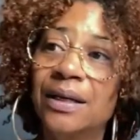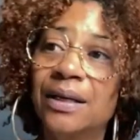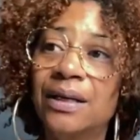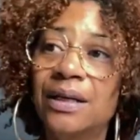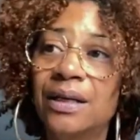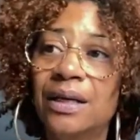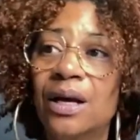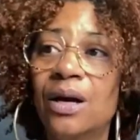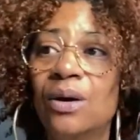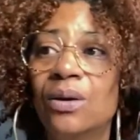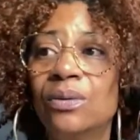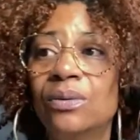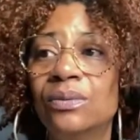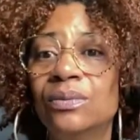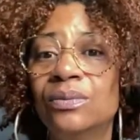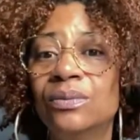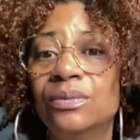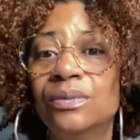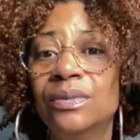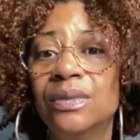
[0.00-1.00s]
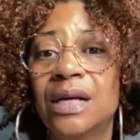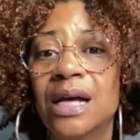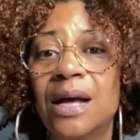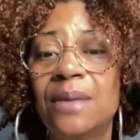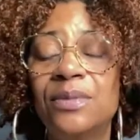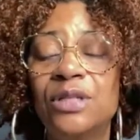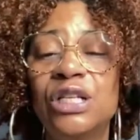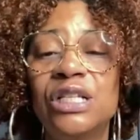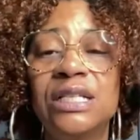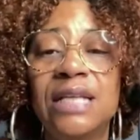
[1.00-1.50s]
you know,
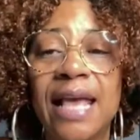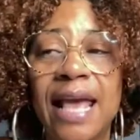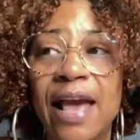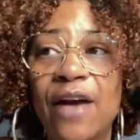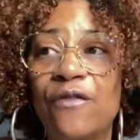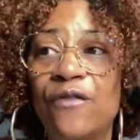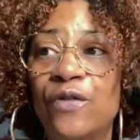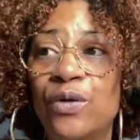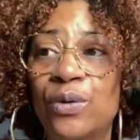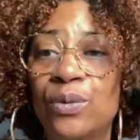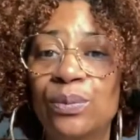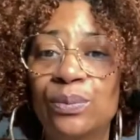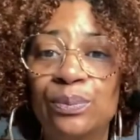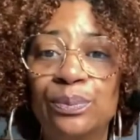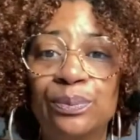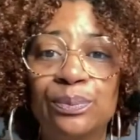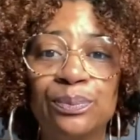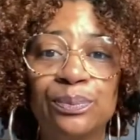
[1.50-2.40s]
I'm just careful.